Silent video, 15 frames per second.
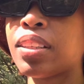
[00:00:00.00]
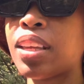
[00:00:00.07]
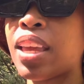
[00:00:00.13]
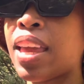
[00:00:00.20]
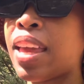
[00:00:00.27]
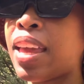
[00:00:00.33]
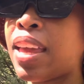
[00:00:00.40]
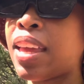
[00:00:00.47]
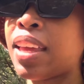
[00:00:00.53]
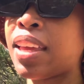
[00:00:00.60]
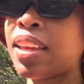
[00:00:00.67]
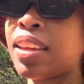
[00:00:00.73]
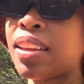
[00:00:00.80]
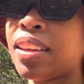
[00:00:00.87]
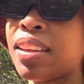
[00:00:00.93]

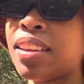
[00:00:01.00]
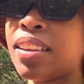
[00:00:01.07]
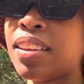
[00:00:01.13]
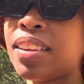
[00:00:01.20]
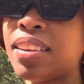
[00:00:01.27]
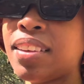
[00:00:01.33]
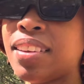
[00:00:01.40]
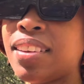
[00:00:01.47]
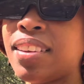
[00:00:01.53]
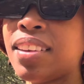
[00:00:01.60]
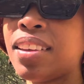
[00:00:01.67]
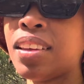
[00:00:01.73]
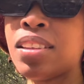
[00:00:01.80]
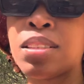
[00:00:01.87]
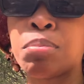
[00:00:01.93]
and
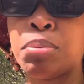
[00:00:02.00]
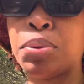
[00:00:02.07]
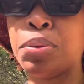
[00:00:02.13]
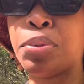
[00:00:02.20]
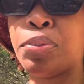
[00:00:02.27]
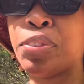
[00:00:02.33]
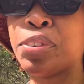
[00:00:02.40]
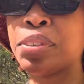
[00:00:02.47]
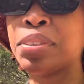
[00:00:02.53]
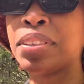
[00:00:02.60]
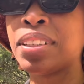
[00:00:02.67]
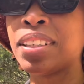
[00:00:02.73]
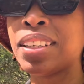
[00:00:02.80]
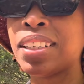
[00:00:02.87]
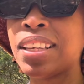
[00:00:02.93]
it's beautiful.
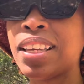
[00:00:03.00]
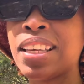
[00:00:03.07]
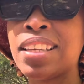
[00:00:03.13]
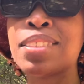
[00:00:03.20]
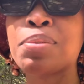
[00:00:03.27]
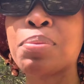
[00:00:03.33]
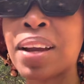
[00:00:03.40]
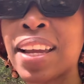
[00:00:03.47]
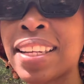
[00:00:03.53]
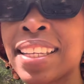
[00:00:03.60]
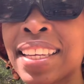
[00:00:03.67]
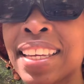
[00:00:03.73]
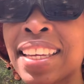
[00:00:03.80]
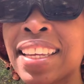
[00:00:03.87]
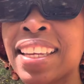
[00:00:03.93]
It's
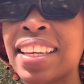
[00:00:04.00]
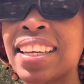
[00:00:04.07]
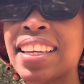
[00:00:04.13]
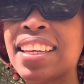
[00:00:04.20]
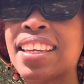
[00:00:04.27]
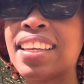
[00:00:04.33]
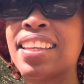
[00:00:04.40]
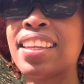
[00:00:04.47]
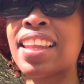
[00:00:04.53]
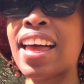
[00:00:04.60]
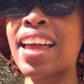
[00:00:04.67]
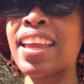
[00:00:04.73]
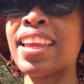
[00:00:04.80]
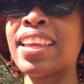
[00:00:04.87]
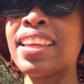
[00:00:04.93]
radiant.
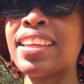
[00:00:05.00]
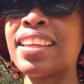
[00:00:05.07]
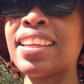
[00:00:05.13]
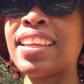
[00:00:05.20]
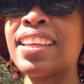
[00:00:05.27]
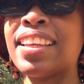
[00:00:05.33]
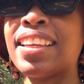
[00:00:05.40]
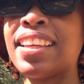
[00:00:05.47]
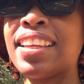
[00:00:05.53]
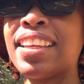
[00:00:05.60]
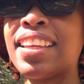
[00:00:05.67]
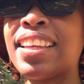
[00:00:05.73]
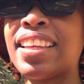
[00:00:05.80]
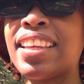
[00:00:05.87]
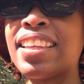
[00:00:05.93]
Like,
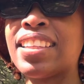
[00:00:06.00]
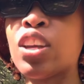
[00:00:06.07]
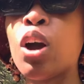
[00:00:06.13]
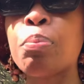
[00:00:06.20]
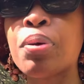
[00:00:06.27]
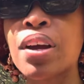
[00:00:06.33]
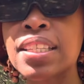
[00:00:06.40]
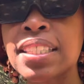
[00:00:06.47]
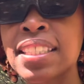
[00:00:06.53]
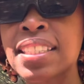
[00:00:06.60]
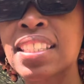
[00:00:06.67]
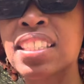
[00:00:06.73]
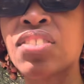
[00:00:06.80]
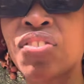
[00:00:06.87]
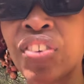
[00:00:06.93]
your presence
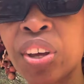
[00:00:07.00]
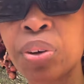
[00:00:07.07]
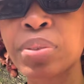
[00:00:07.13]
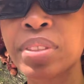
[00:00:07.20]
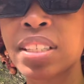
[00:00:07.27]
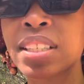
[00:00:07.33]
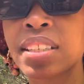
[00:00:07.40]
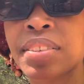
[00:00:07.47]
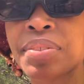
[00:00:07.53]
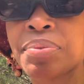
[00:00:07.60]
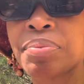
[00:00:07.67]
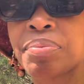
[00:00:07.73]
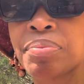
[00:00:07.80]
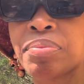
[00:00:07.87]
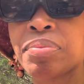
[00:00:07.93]
is felt.
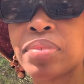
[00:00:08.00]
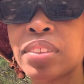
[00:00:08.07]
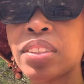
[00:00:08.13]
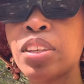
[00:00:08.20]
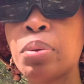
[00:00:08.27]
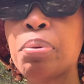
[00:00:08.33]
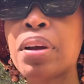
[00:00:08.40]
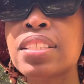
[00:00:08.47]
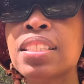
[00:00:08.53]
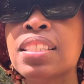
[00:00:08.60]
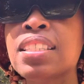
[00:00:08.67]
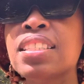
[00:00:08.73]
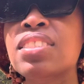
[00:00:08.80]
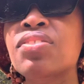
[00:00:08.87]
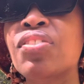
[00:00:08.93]
Your presence
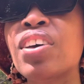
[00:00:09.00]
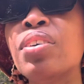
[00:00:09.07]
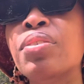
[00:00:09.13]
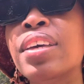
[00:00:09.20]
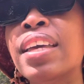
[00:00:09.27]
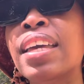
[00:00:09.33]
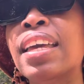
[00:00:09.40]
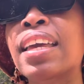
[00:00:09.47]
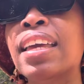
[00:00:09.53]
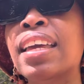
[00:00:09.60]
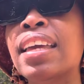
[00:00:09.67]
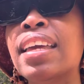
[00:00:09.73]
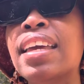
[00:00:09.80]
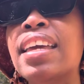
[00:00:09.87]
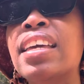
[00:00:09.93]
is felt, and
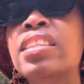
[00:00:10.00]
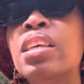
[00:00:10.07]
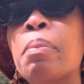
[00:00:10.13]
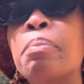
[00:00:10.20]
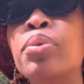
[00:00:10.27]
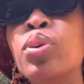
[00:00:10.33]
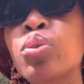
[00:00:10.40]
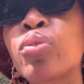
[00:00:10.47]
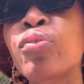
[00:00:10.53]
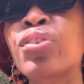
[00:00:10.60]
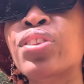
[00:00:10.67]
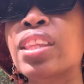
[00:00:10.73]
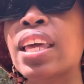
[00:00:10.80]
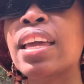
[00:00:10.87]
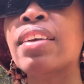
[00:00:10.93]
it's a beautiful
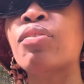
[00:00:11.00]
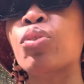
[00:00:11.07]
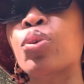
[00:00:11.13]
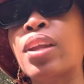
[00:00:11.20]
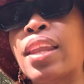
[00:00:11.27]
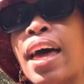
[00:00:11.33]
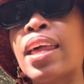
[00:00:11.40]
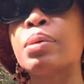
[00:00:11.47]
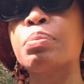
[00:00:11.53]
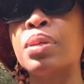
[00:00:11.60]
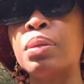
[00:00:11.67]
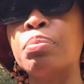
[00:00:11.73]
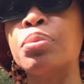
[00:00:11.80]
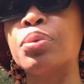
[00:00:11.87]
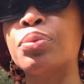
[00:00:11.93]
thing for a lot of
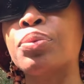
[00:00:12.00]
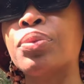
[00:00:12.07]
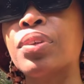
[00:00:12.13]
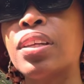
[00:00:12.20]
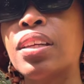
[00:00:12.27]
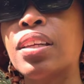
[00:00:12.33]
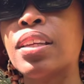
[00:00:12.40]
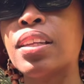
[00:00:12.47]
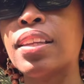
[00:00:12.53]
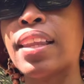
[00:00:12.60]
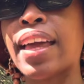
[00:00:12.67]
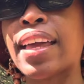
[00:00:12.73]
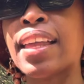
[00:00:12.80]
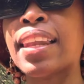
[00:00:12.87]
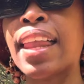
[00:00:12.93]
people.
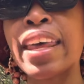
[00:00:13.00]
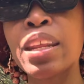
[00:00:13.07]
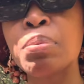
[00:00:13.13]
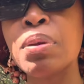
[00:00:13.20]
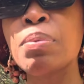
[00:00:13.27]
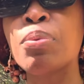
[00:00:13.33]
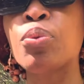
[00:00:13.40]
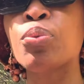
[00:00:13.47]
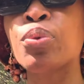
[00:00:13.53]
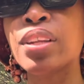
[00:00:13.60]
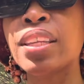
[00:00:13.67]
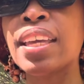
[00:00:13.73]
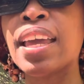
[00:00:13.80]
Like, a lot of people really